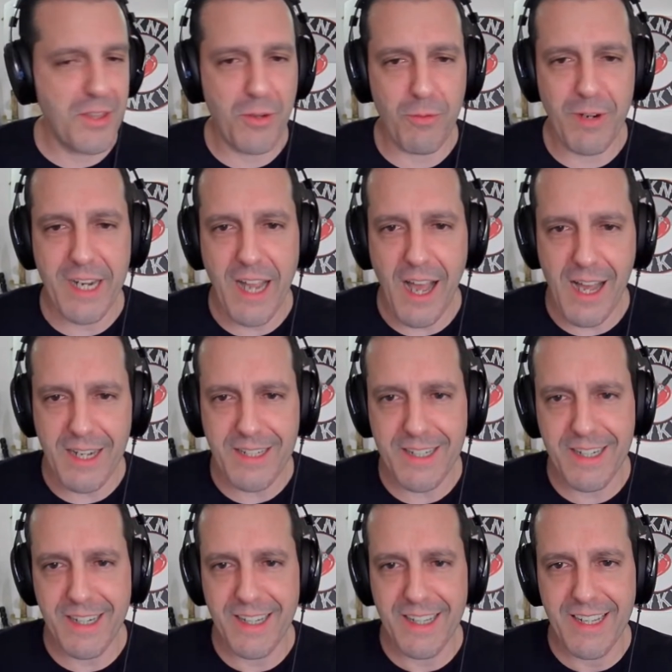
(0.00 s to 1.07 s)
the
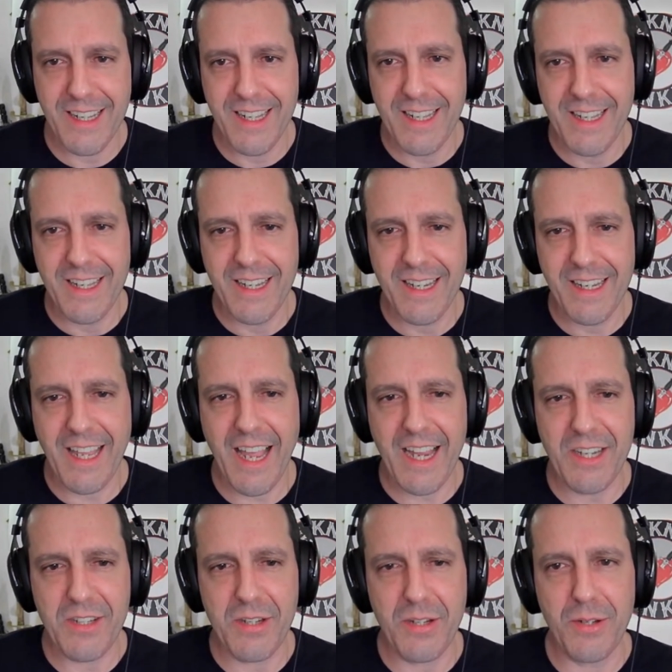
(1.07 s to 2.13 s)
Ryyot
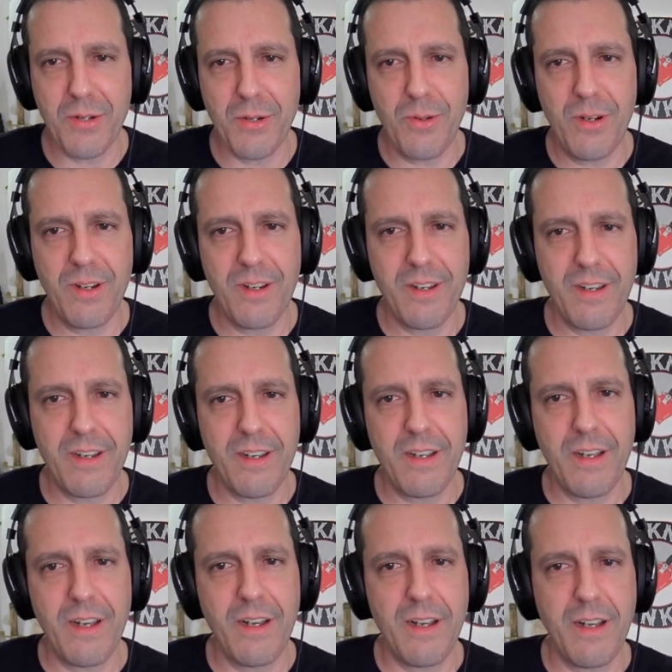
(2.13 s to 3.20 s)
K two.
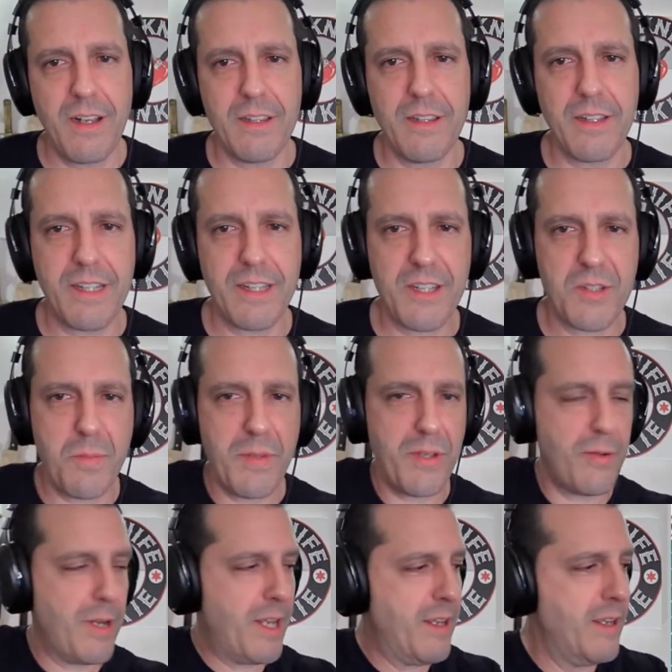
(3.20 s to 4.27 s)
Look at this
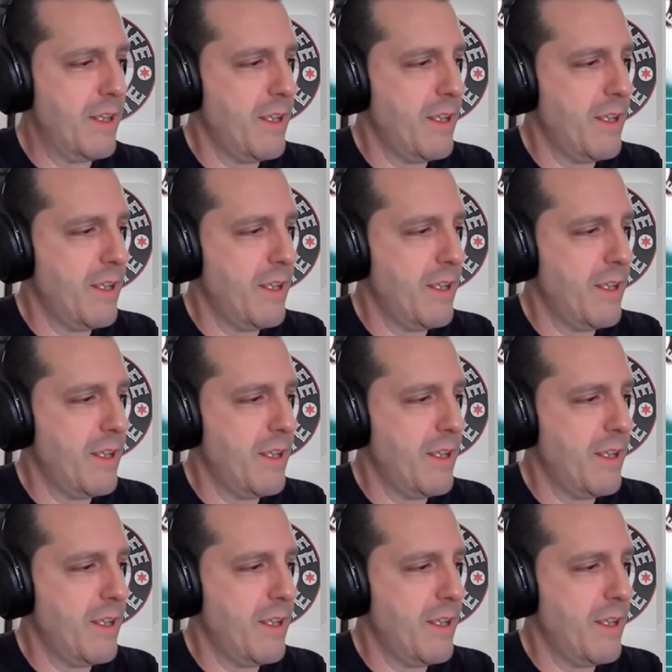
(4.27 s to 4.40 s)
beauty.